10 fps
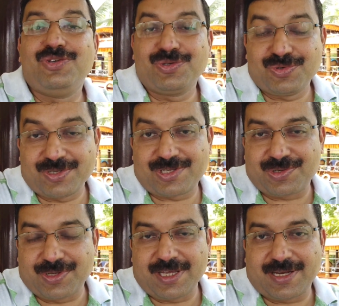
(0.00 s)
Due to its
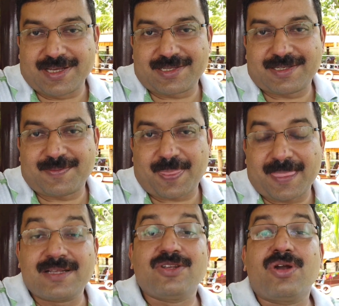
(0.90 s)
uniqueness,
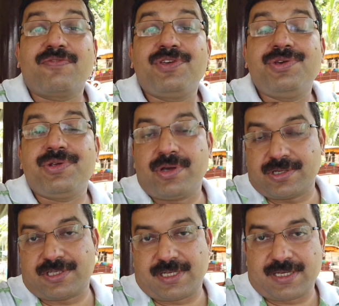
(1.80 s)
there is a lot of
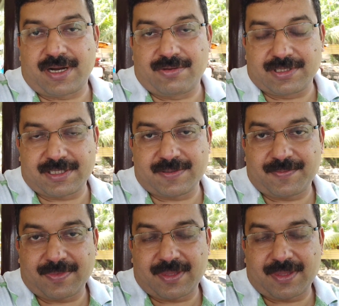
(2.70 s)
curiosity around it.